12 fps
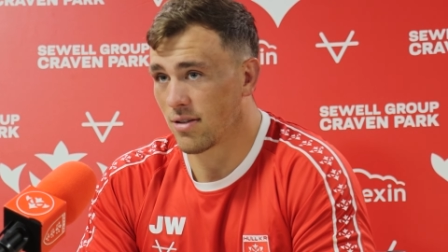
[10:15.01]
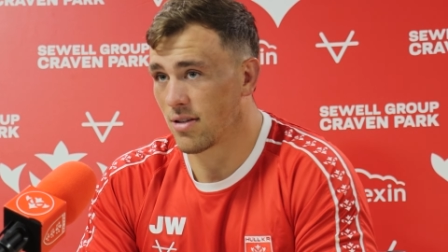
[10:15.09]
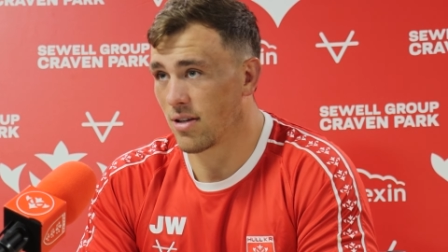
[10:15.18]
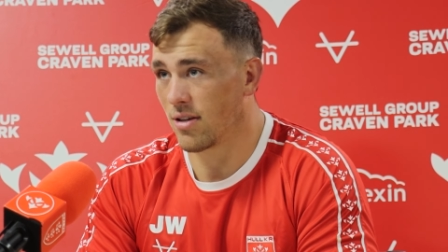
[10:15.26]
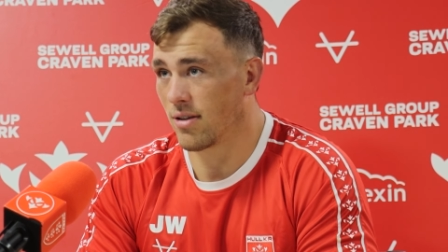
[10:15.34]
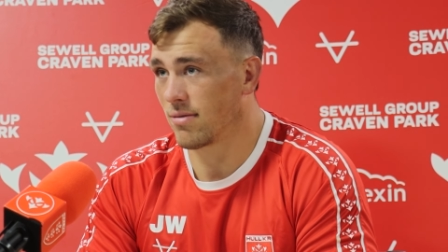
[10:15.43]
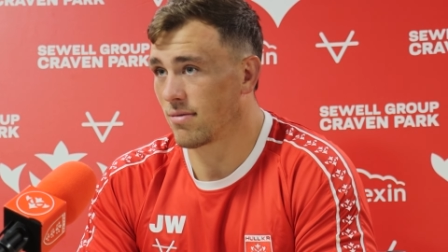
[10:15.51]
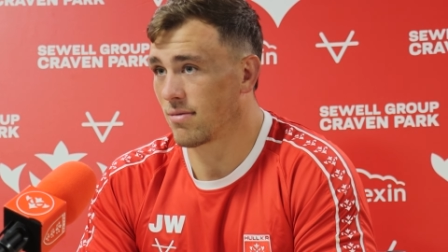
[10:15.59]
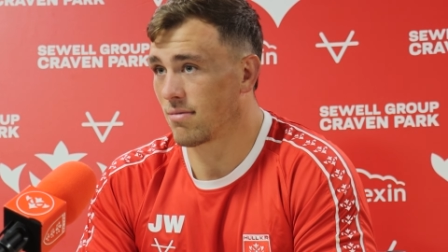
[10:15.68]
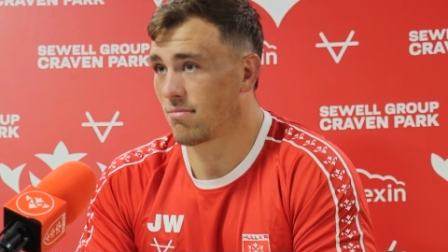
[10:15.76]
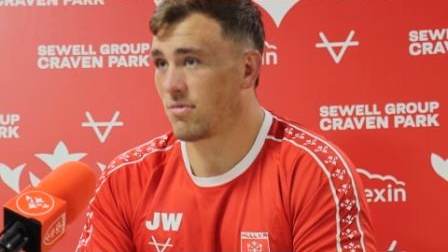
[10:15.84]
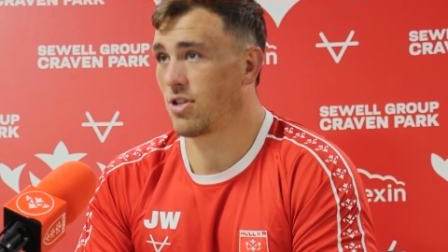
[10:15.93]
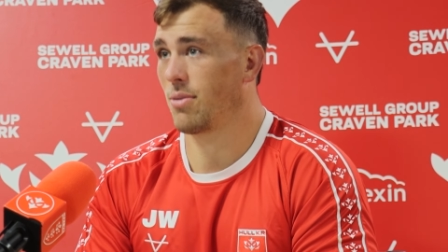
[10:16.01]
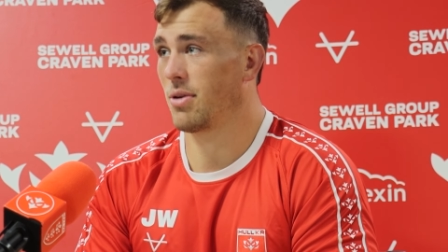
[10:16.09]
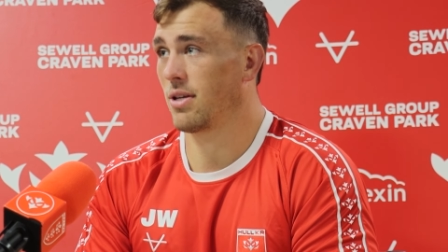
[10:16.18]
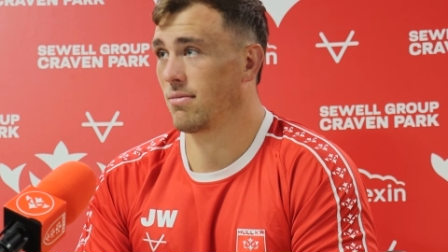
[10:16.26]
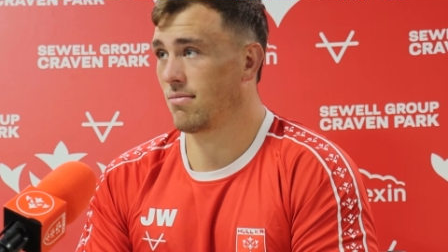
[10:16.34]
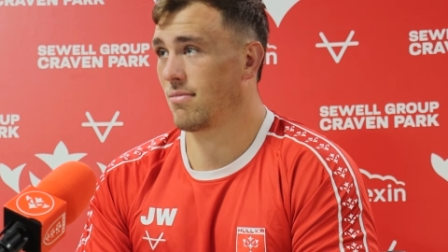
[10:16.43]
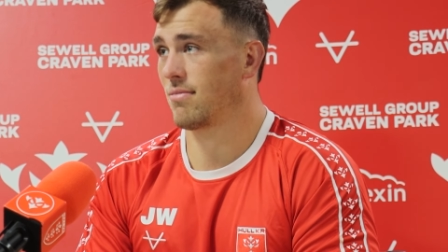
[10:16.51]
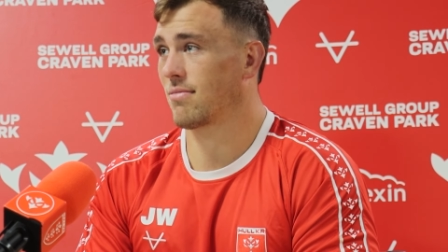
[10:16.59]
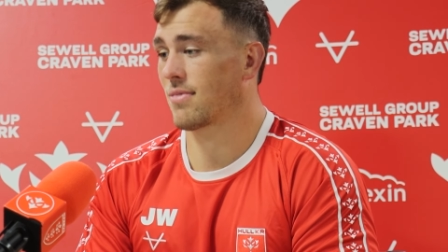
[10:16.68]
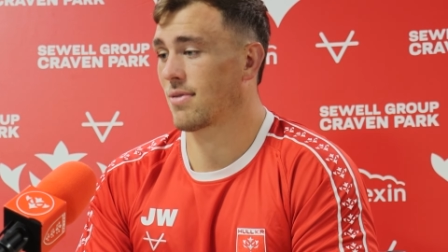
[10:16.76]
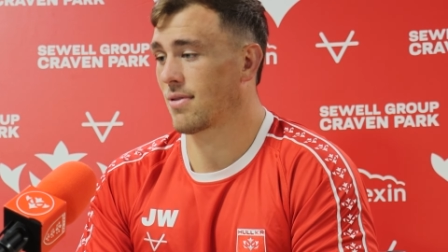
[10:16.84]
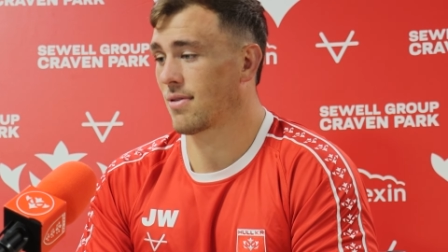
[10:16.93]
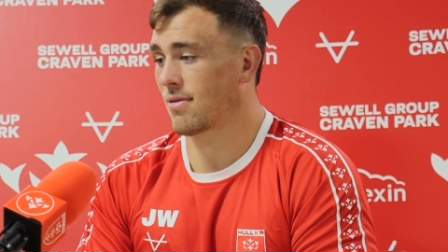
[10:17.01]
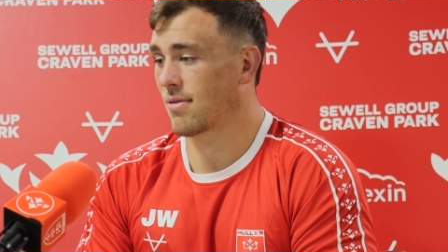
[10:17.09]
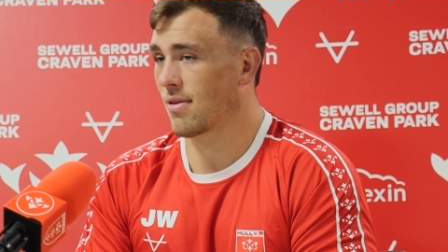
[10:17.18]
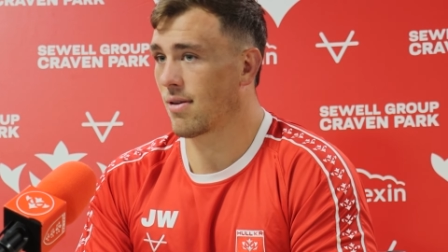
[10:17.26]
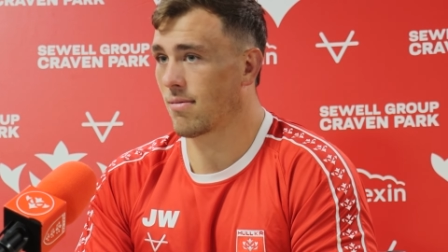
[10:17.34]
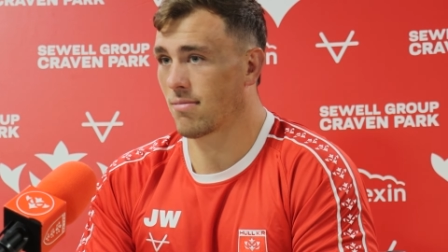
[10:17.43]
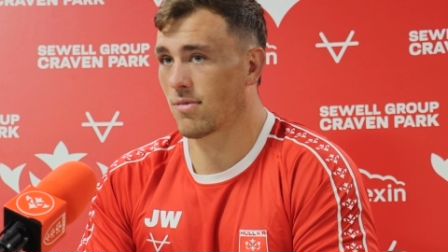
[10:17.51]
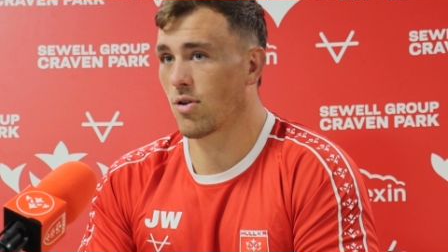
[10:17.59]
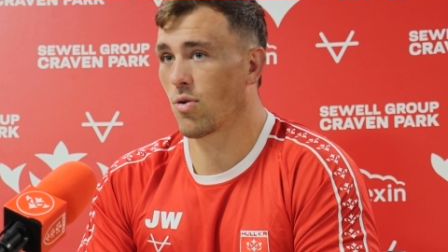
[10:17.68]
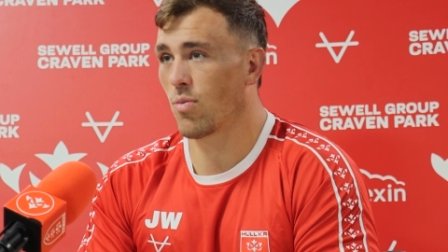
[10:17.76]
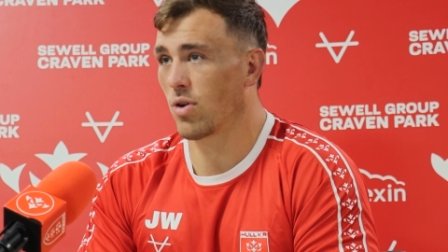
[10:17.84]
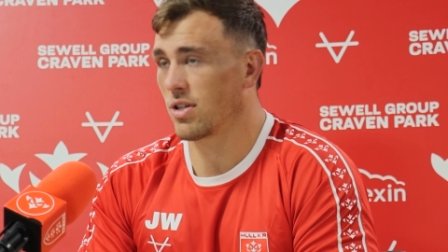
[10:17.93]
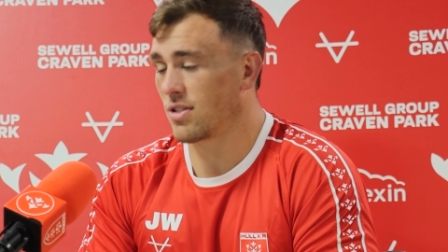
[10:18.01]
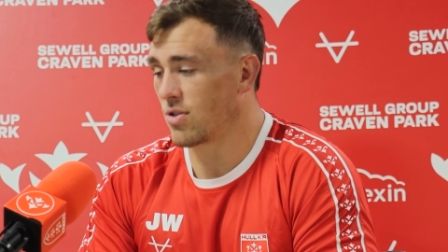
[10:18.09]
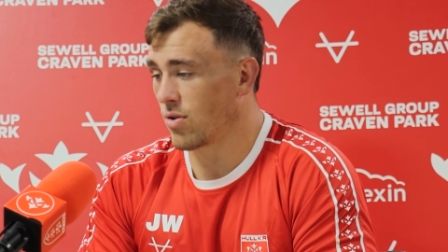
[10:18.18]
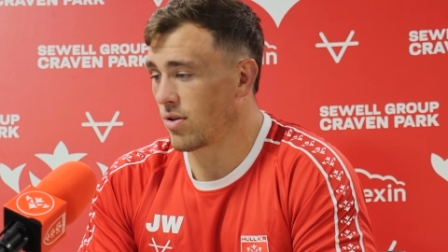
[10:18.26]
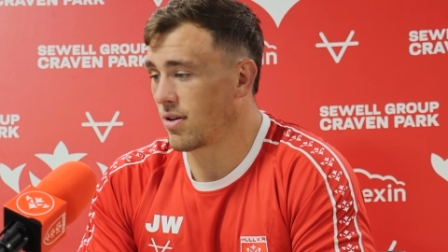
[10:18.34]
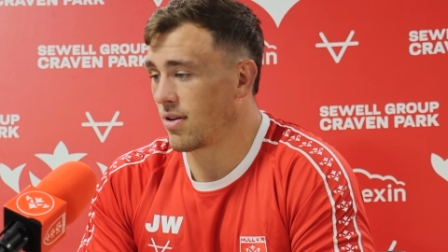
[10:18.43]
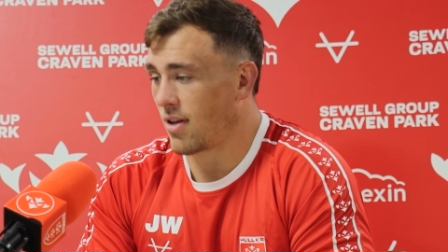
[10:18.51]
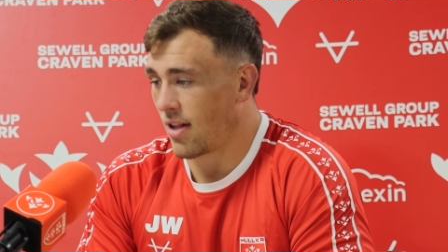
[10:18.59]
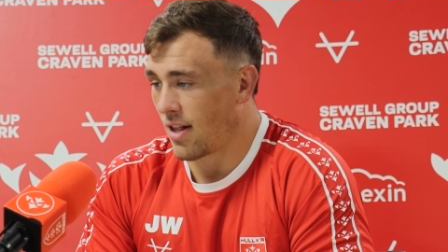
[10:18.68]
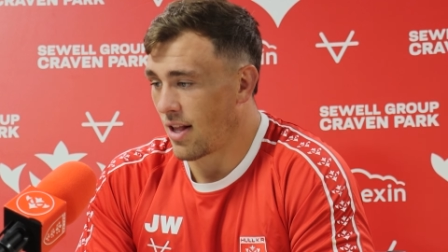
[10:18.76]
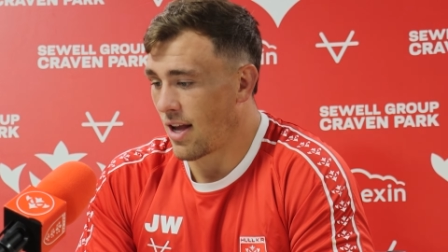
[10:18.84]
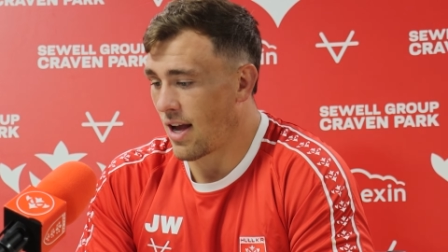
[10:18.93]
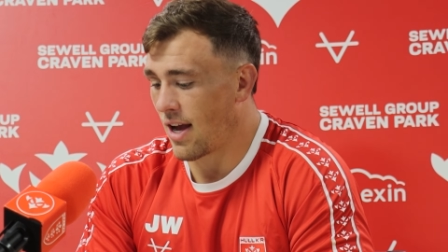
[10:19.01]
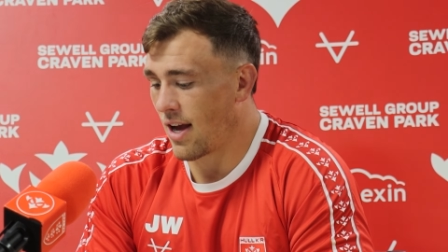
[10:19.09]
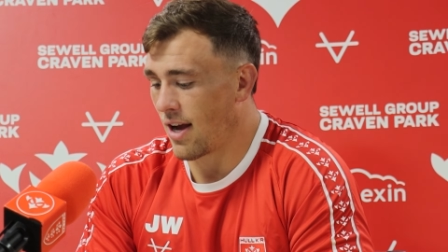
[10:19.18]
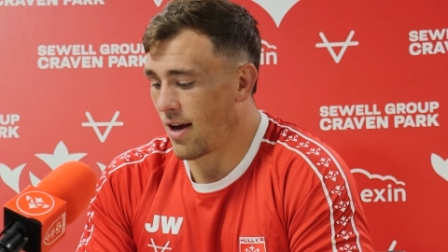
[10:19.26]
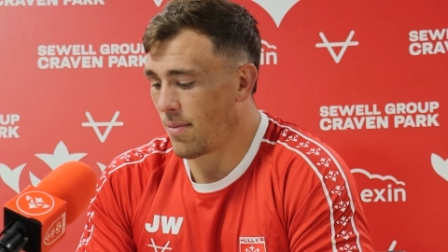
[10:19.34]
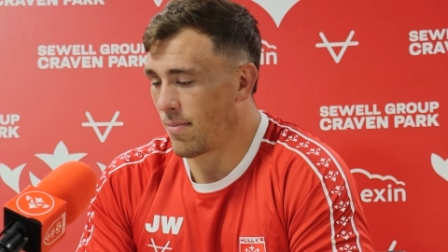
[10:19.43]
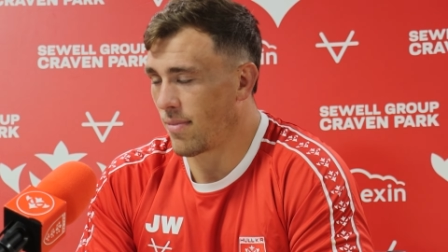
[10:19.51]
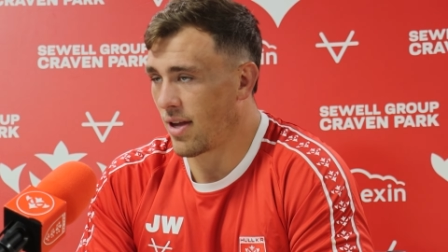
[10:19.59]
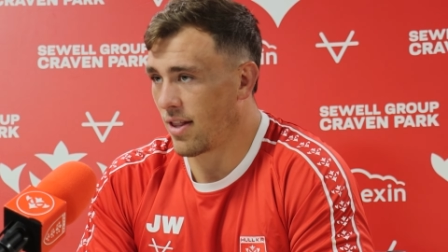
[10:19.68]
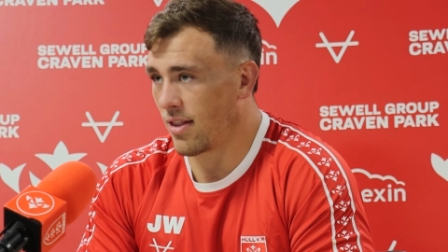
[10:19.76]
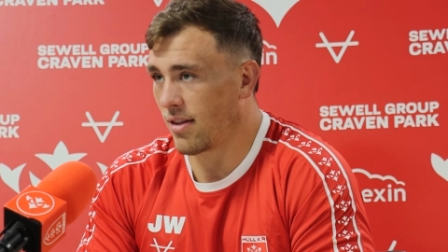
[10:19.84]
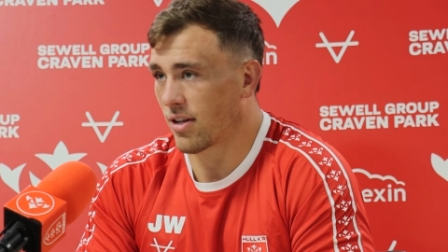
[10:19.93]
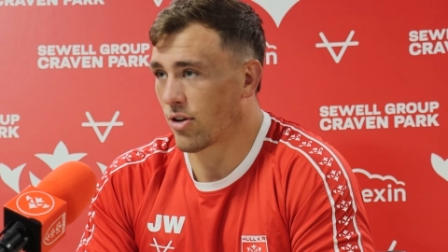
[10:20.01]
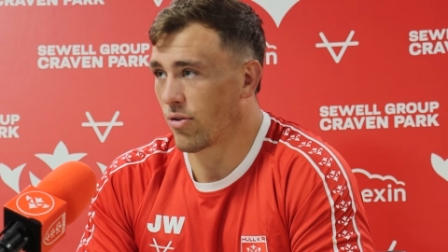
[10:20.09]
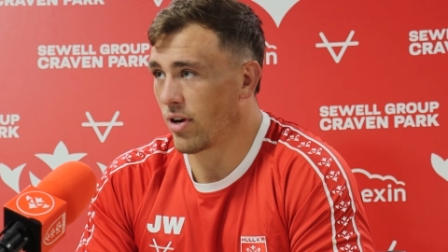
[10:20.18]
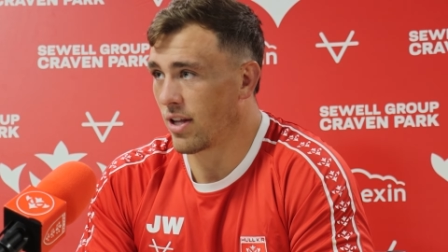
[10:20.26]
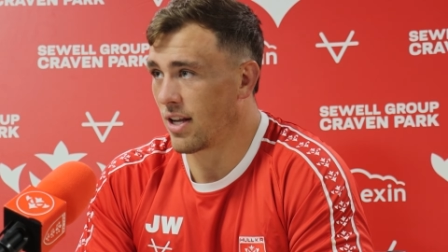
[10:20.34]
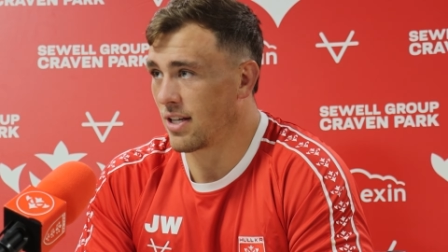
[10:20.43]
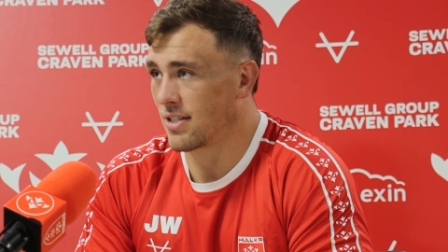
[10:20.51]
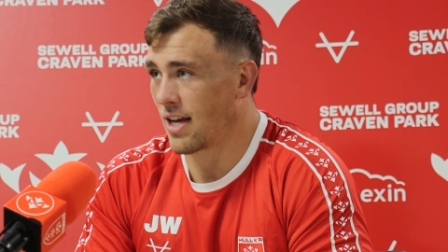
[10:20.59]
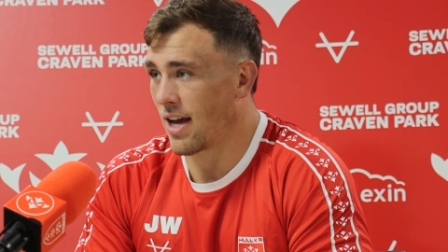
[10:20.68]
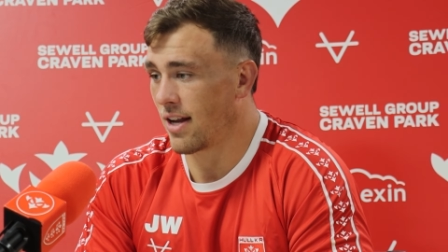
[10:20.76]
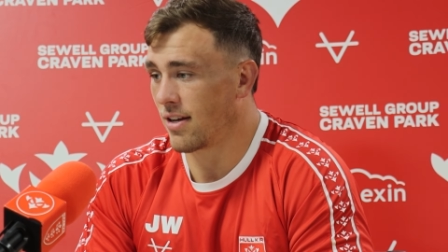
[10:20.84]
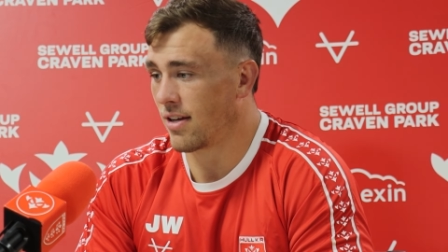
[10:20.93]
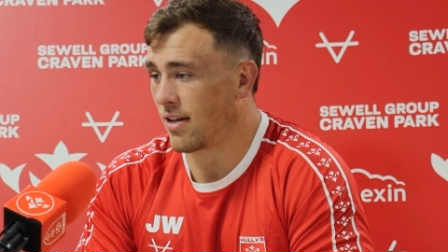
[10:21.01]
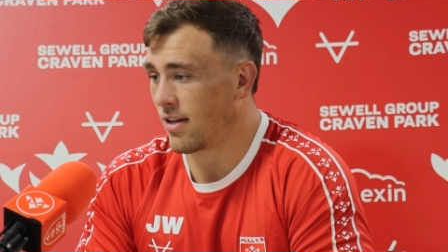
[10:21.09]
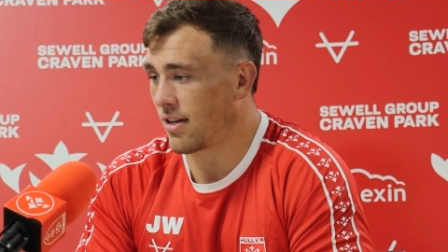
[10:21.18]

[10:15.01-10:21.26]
to be doing what he's doing and the career that he's had,